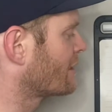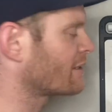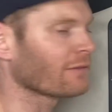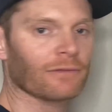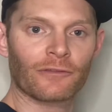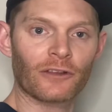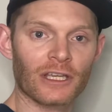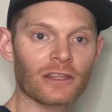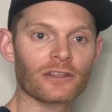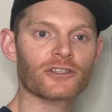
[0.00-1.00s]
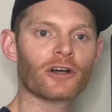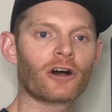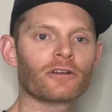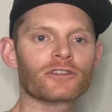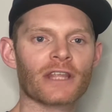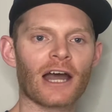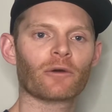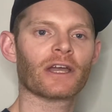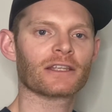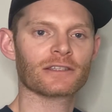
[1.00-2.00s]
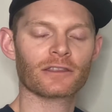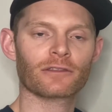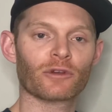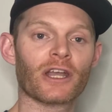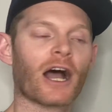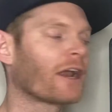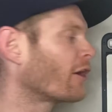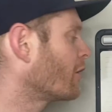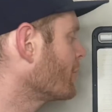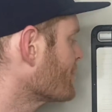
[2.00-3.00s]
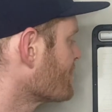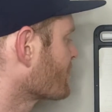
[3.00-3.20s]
to flee the zone, so that way it's a 3-on-0.